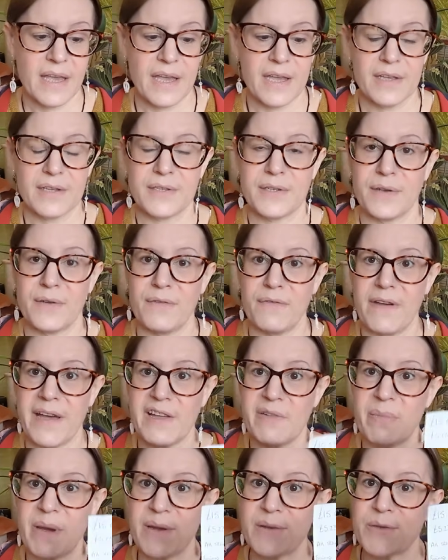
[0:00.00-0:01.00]
So
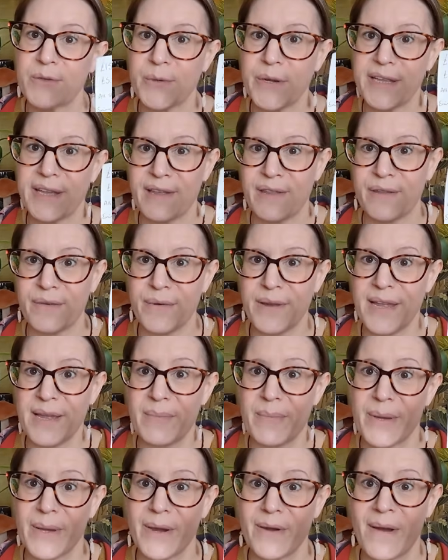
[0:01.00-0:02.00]
£5.23
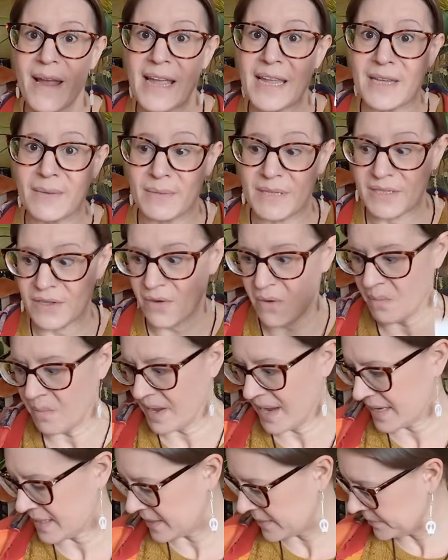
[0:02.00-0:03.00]
per item is not
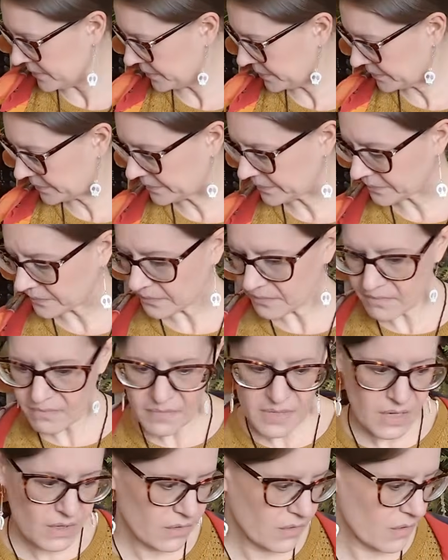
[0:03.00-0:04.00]
bad.
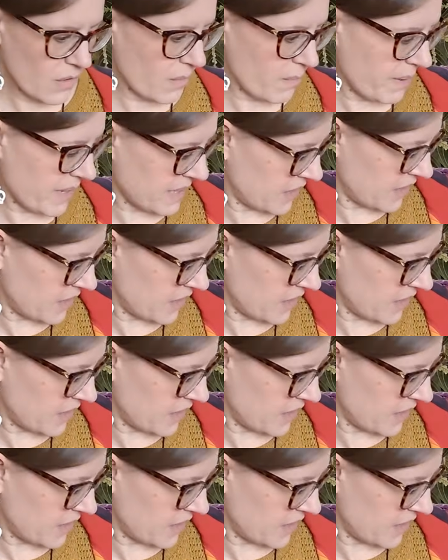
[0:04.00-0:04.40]
Not bad